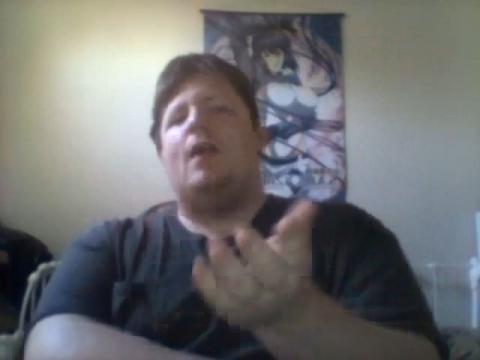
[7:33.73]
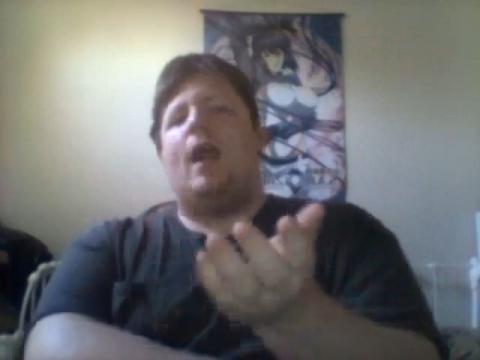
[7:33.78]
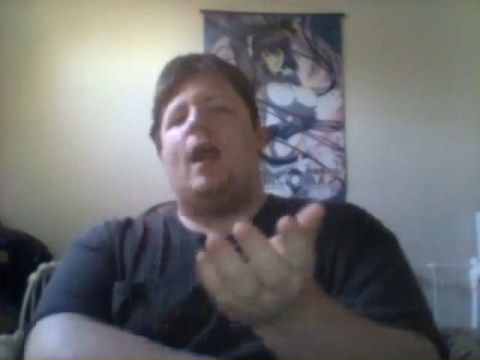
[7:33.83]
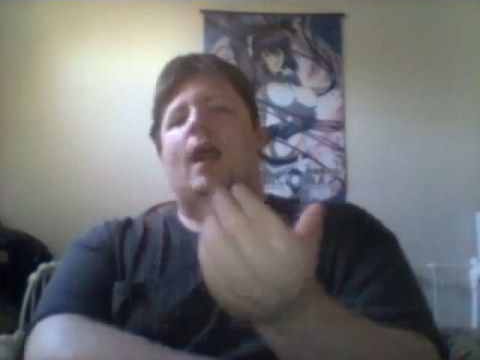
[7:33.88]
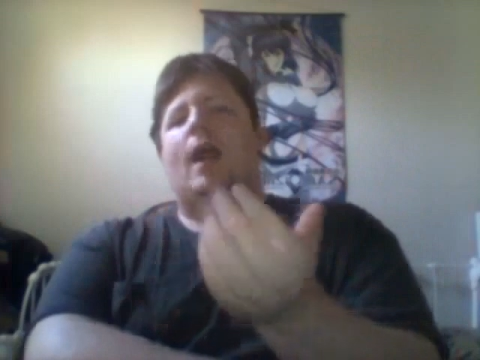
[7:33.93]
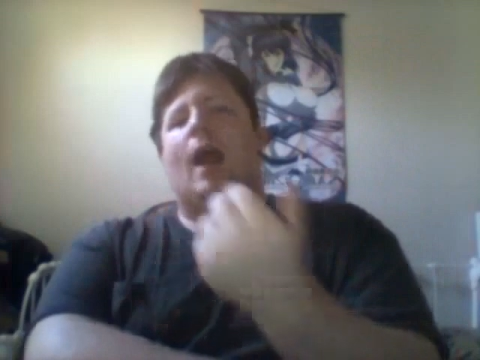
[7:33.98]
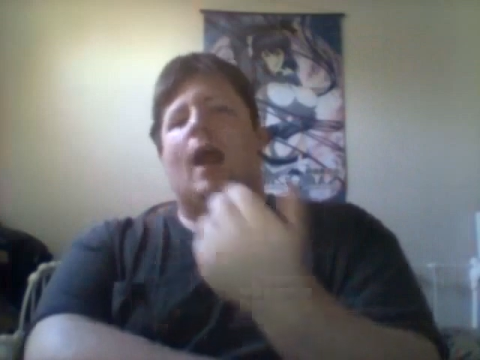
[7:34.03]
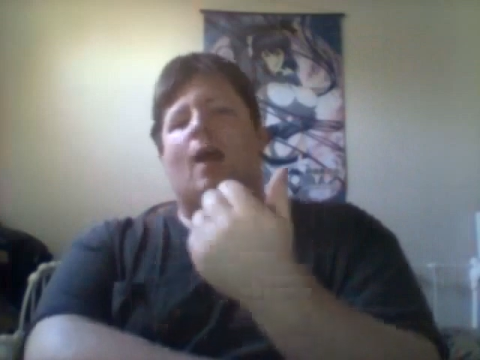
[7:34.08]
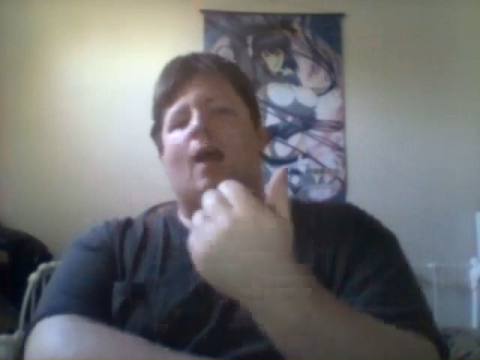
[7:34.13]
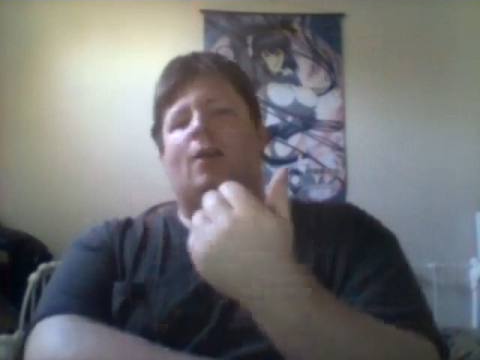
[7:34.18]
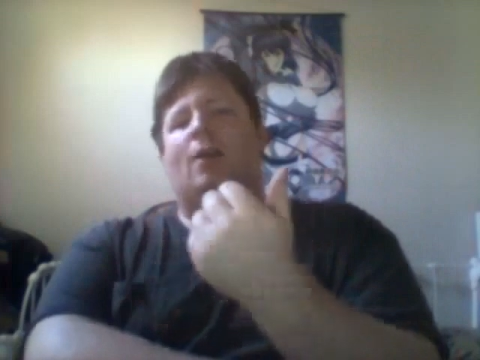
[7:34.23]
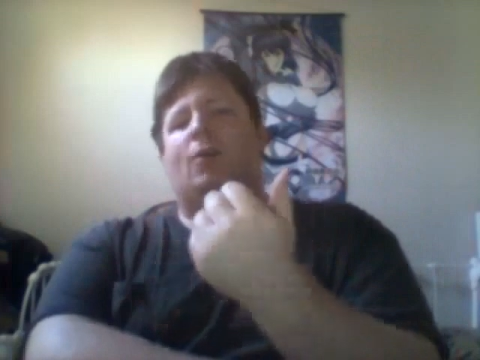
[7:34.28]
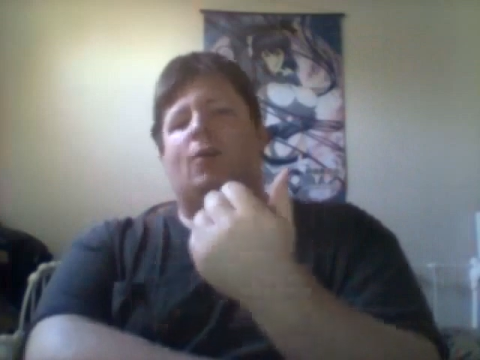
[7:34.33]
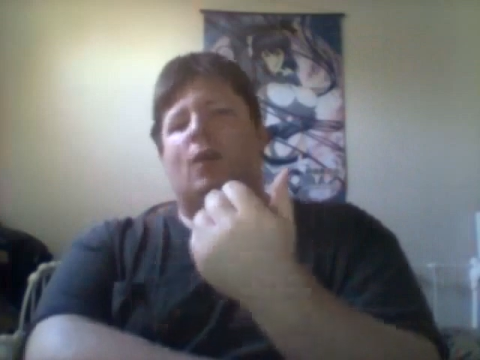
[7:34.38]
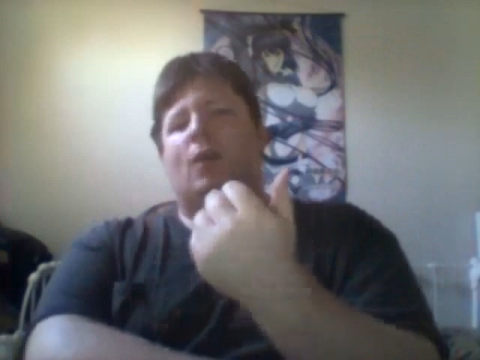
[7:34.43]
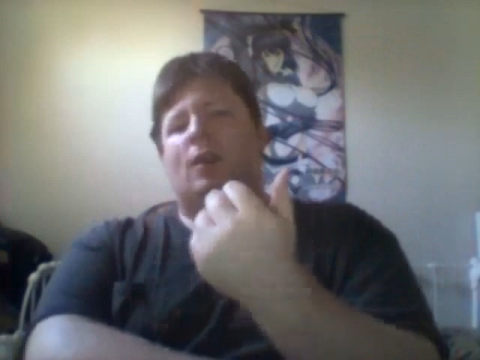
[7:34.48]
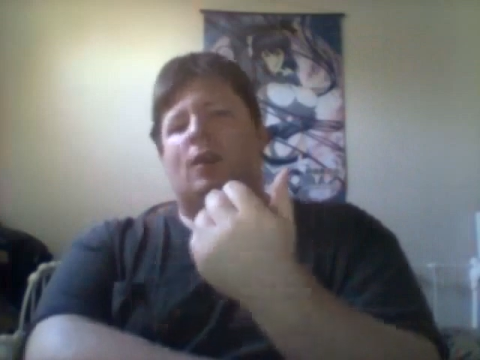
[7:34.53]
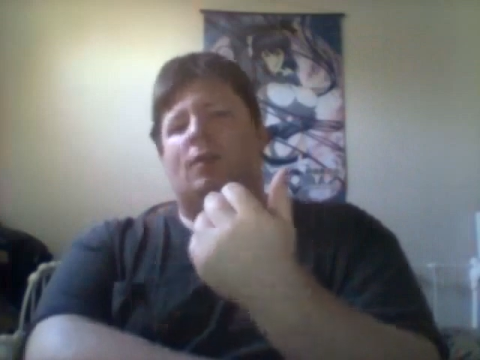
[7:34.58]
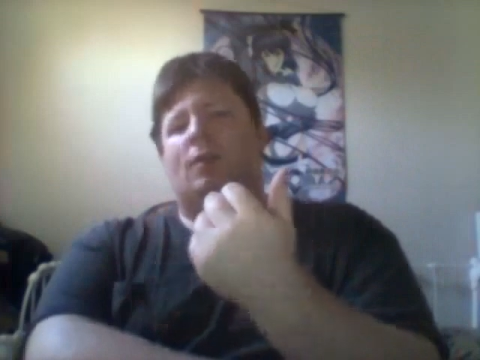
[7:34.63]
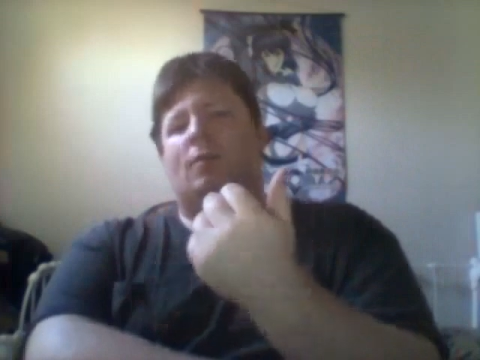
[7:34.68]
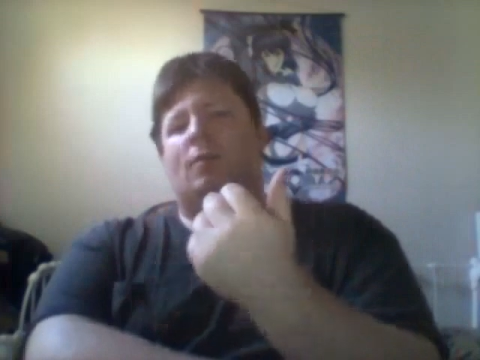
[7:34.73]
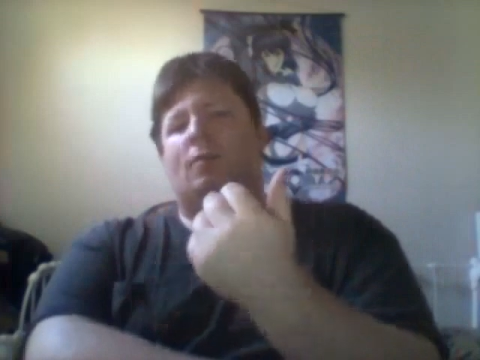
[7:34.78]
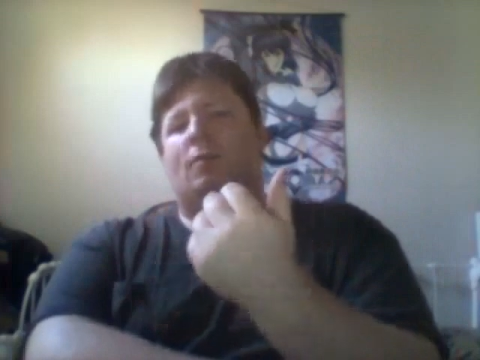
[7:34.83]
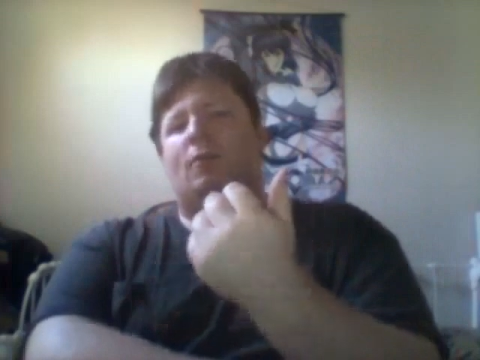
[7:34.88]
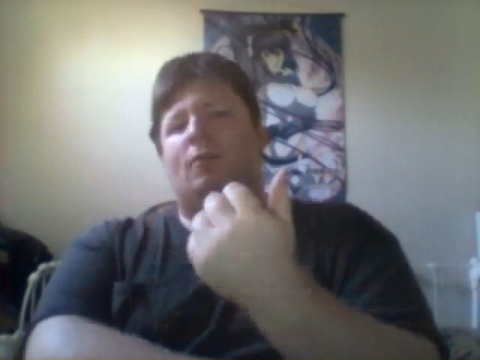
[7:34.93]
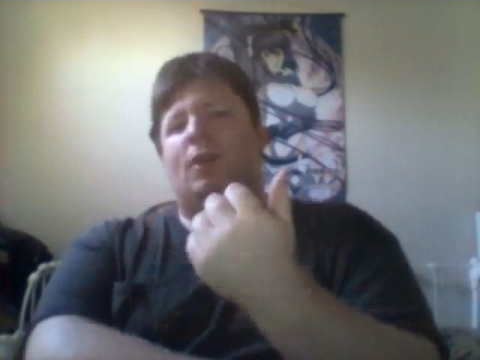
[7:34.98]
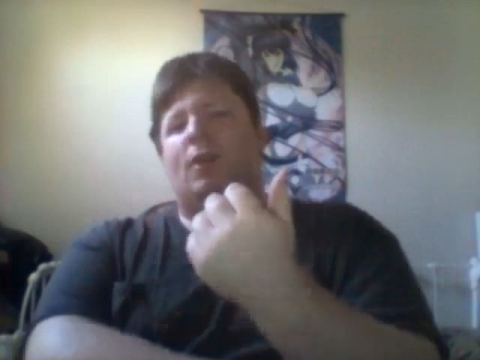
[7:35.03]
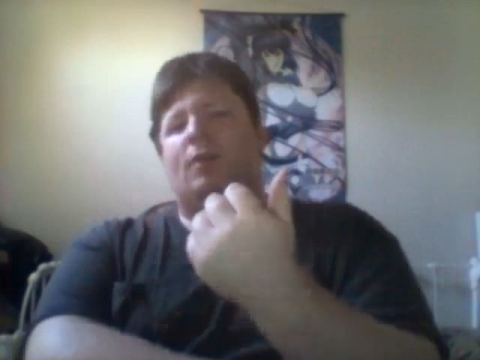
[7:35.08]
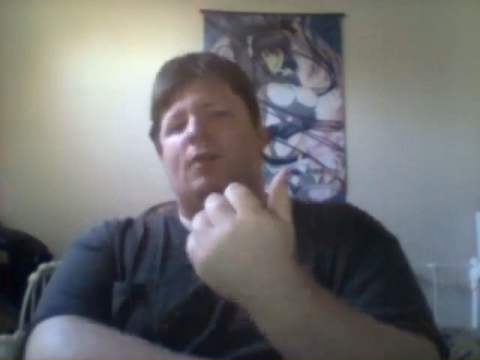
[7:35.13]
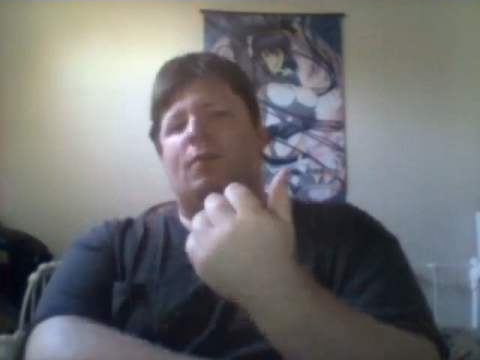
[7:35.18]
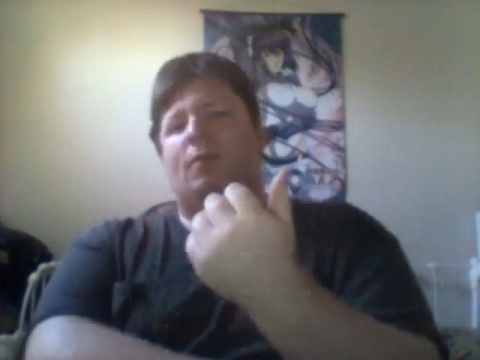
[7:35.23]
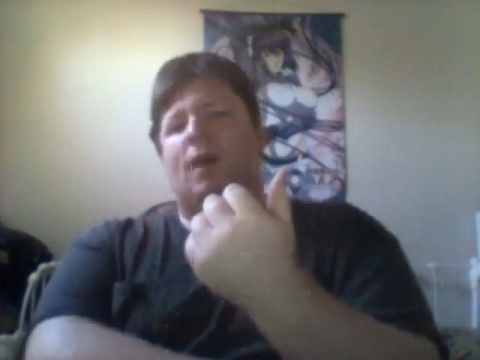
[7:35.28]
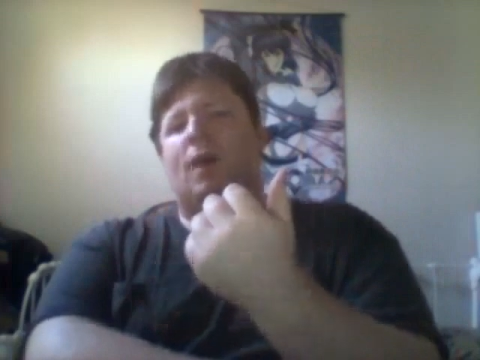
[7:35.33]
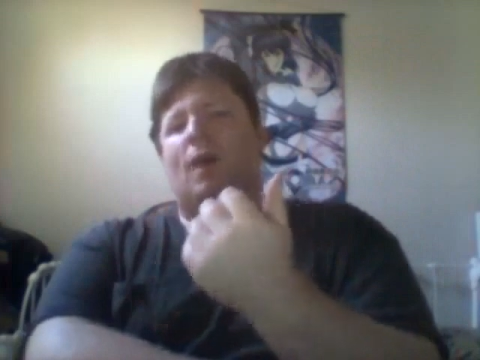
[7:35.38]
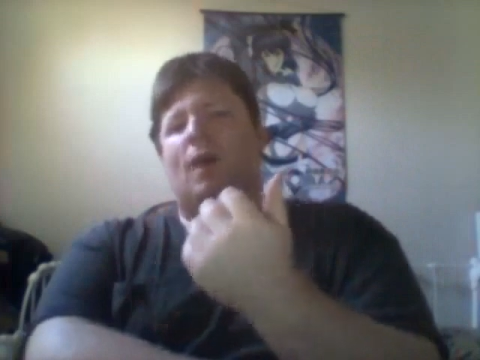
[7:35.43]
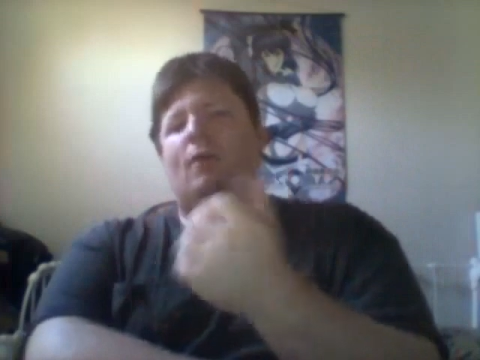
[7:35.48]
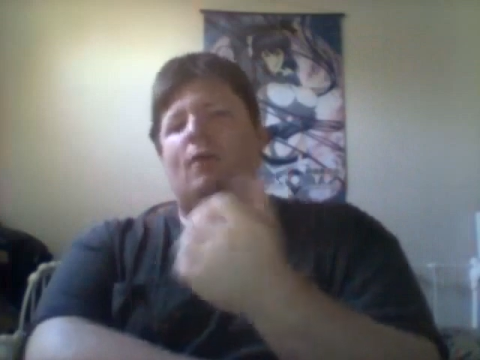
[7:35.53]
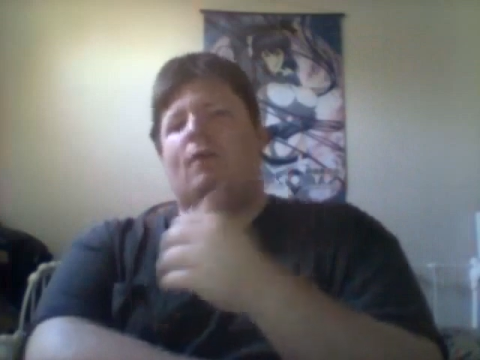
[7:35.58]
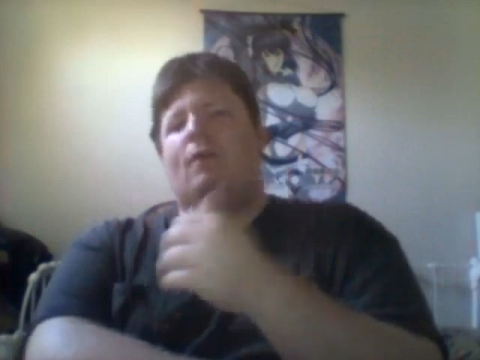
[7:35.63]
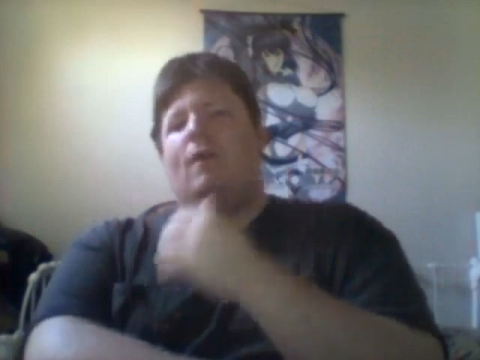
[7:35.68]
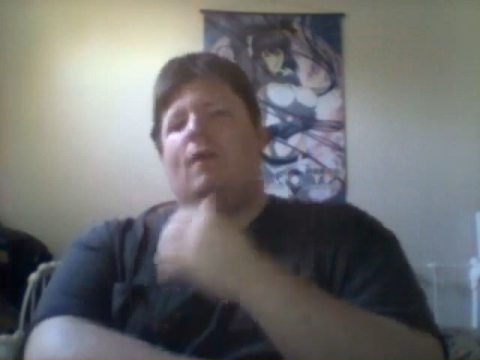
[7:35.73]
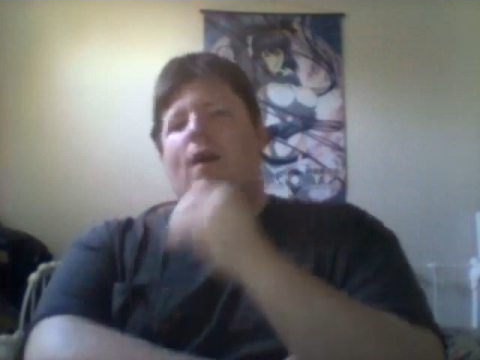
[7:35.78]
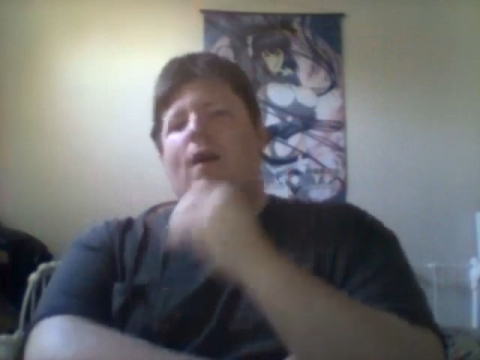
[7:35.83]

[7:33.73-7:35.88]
inherits the rest of her power.